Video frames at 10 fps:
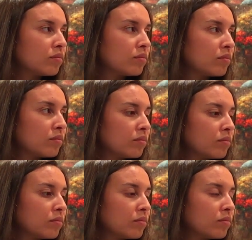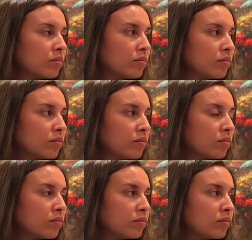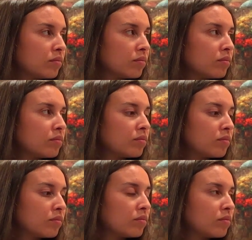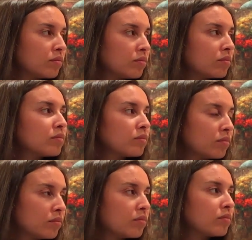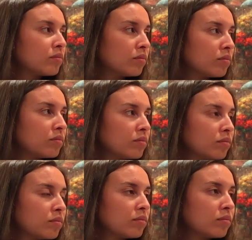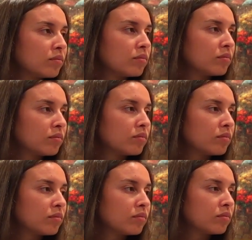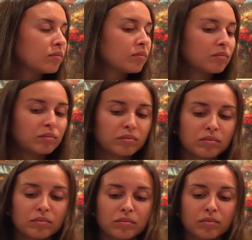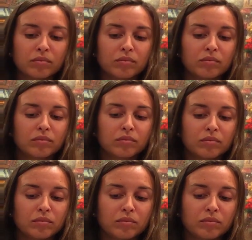[no speech]